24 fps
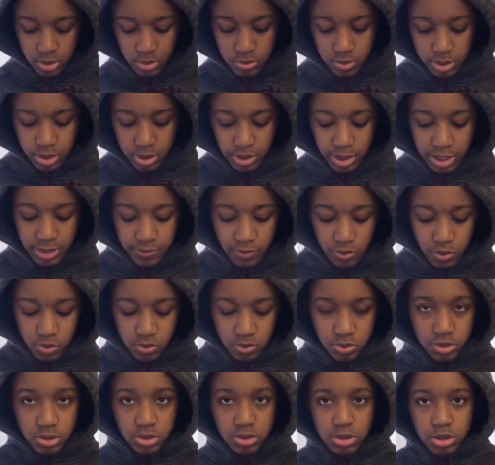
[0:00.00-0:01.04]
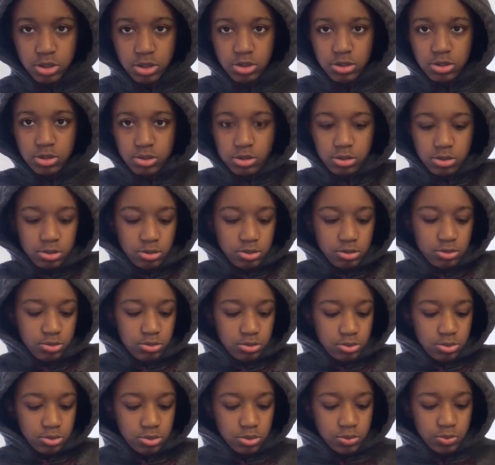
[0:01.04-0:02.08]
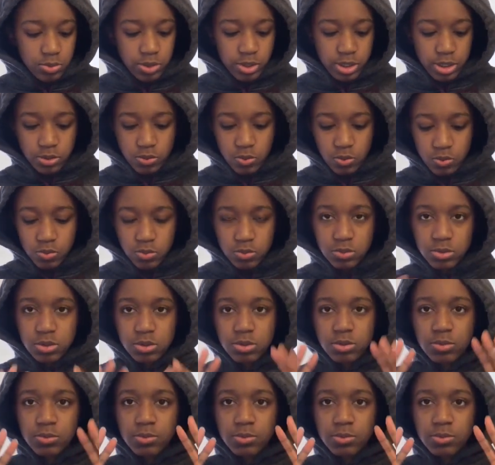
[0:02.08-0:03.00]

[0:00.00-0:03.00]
Oh wow, they have holes. This sweater has holes.